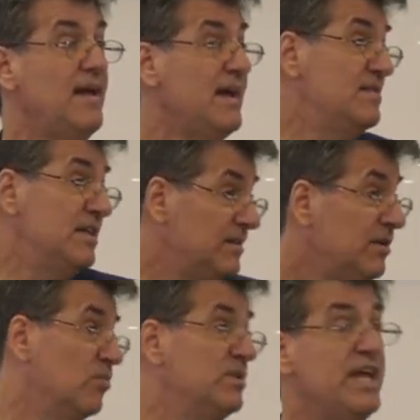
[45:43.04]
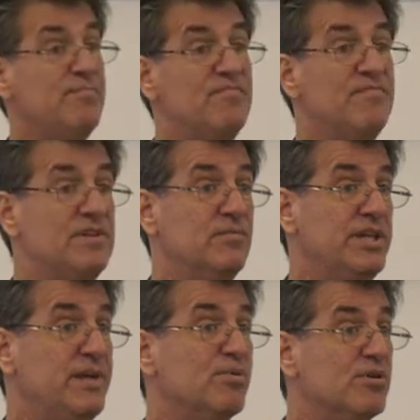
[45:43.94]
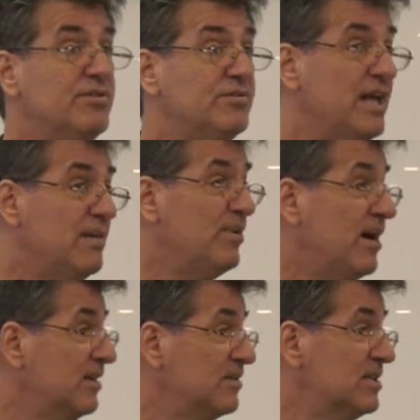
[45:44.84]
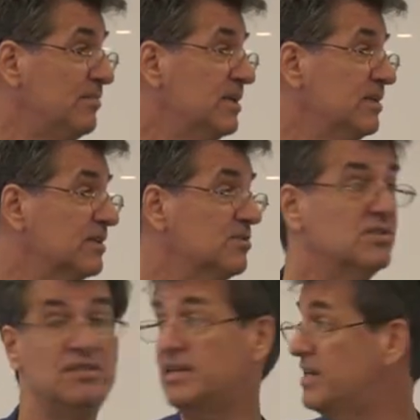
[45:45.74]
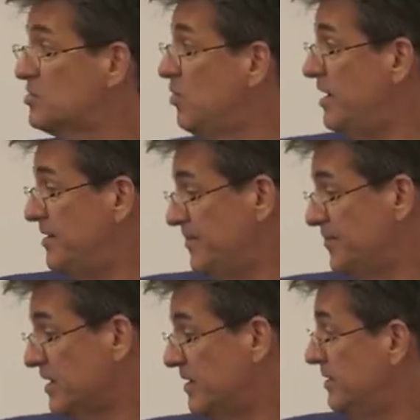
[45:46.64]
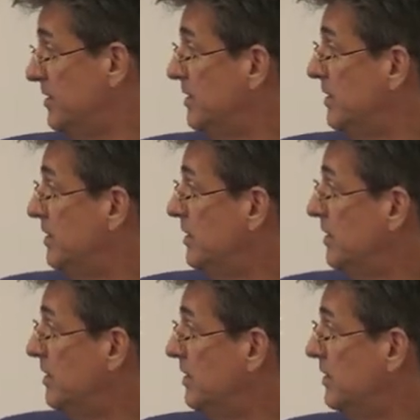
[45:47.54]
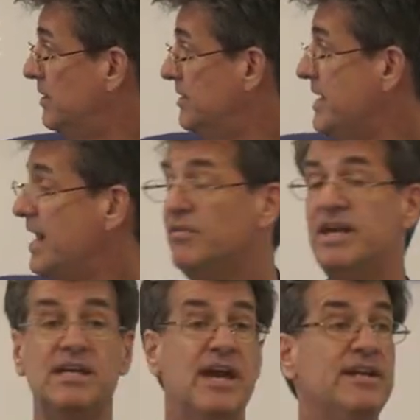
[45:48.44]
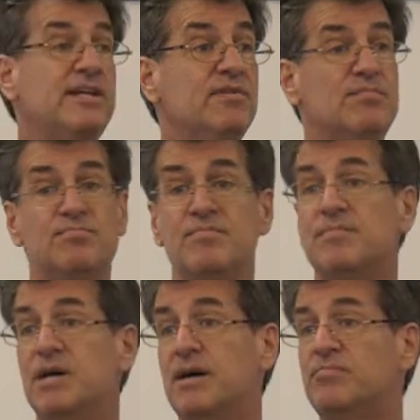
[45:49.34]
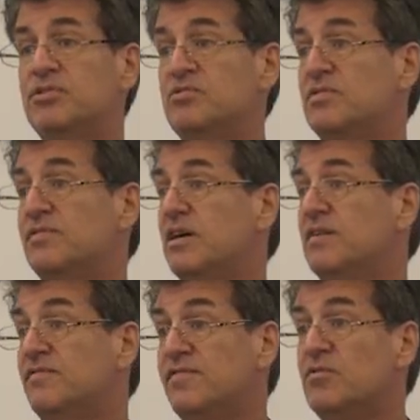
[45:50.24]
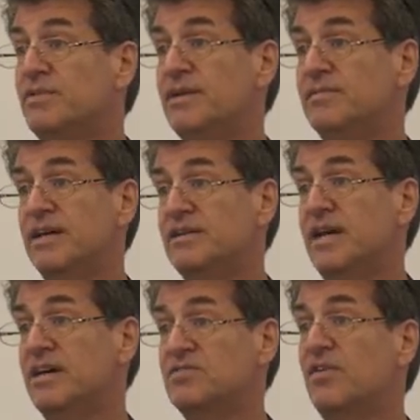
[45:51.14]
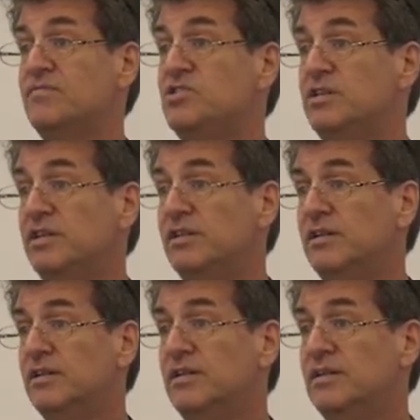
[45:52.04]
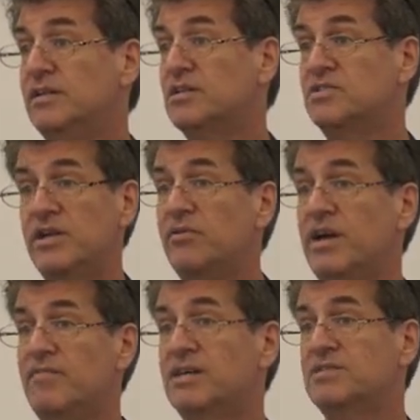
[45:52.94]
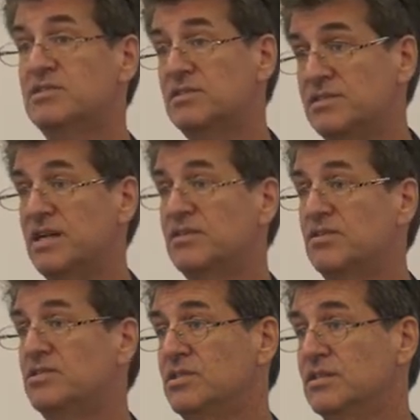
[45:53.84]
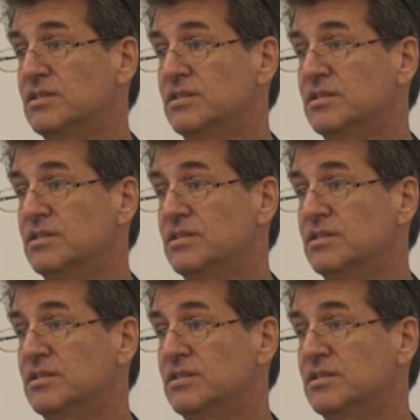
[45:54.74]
and then you know when they when they burned through that pile of semiconductors, guess what? Now they can't even uh, produce a, a phone that that has 5G in it because they don't have access to the technology.